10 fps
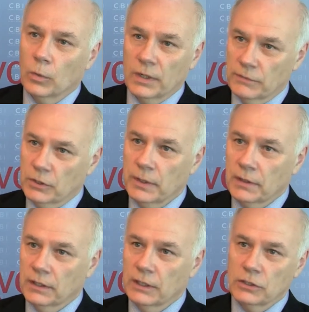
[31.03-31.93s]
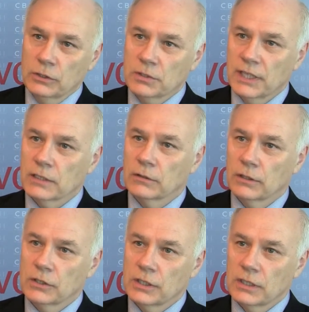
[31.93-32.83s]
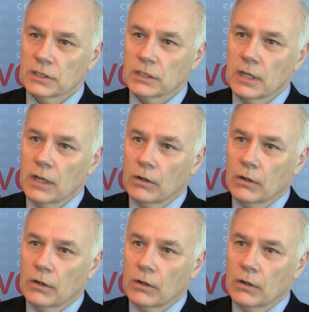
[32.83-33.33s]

way of doing things, new technologies.